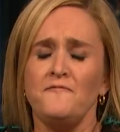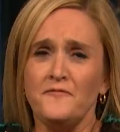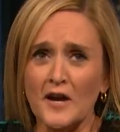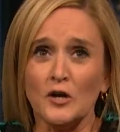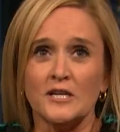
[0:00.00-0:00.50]

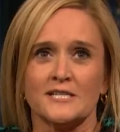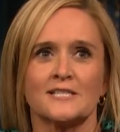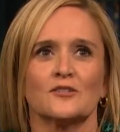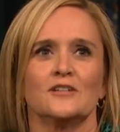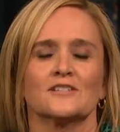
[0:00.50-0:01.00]
very
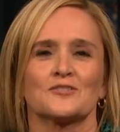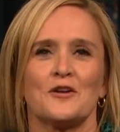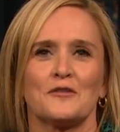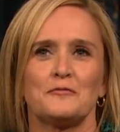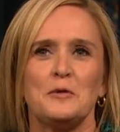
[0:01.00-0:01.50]
serious
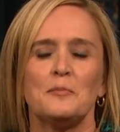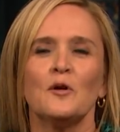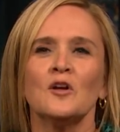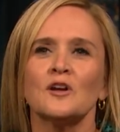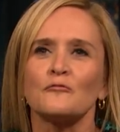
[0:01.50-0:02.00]
crowd of
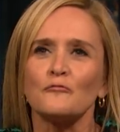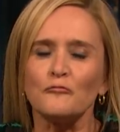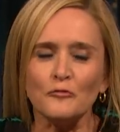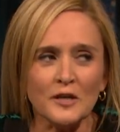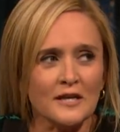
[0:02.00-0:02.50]
people. It
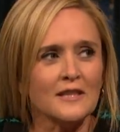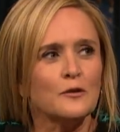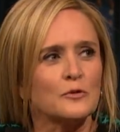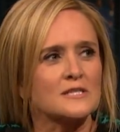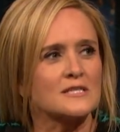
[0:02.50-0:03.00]

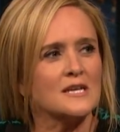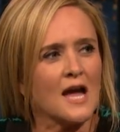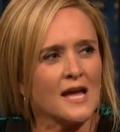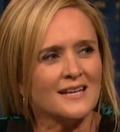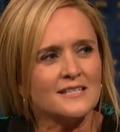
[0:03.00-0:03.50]
really was
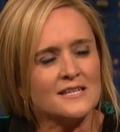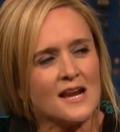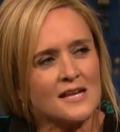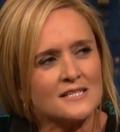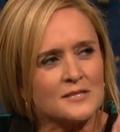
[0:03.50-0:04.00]
not, it did
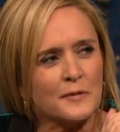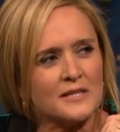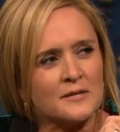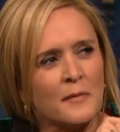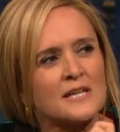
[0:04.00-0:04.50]
not
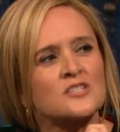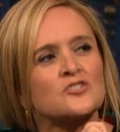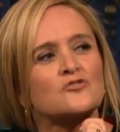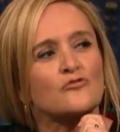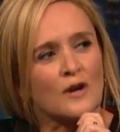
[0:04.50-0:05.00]
speak to my
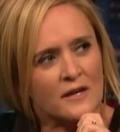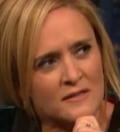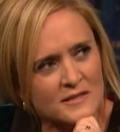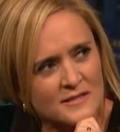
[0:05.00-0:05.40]
strengths.